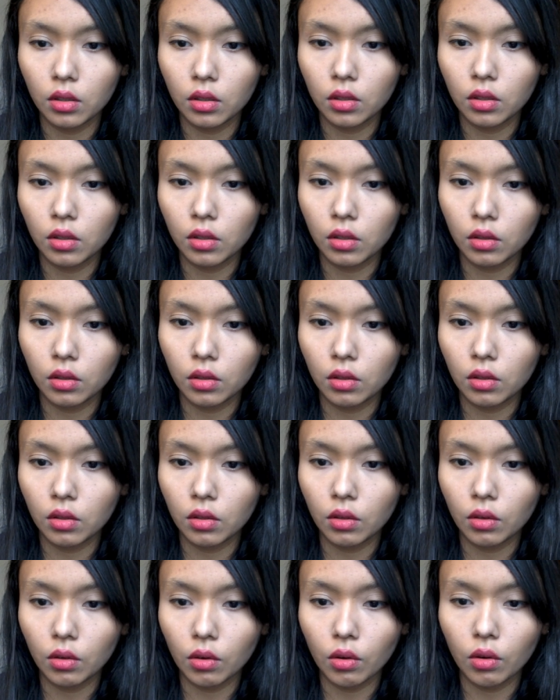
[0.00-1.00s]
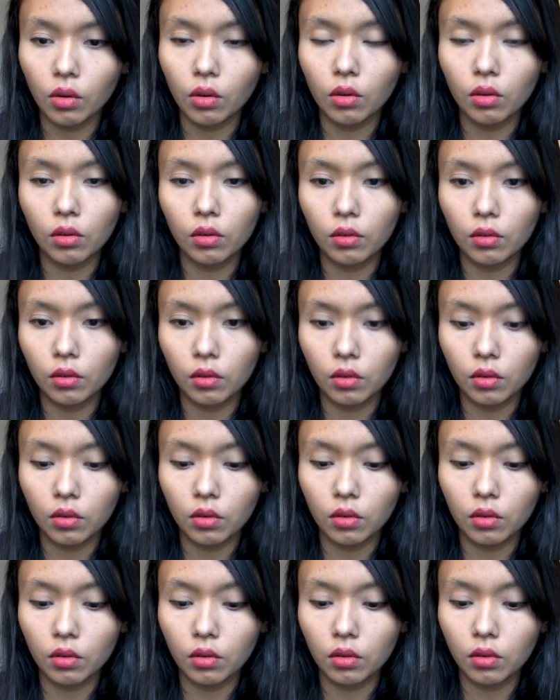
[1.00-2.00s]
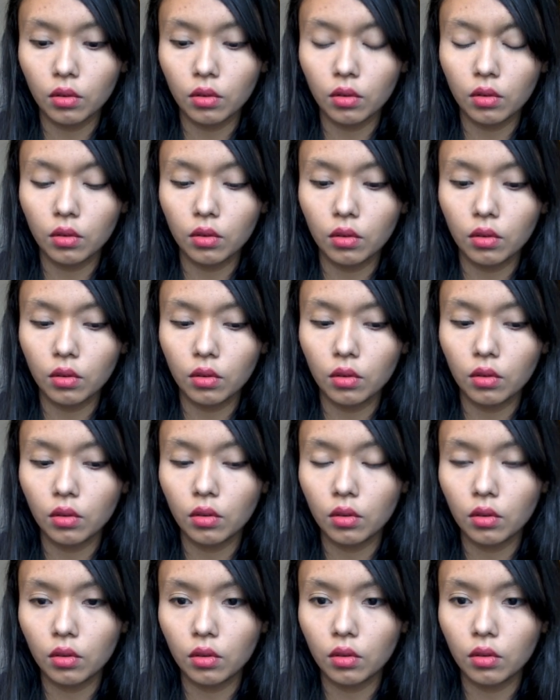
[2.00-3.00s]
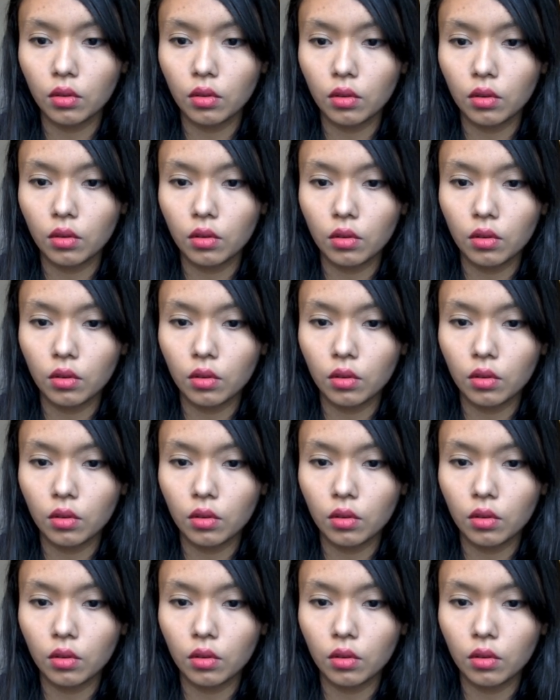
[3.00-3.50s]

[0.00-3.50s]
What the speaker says: [no speech]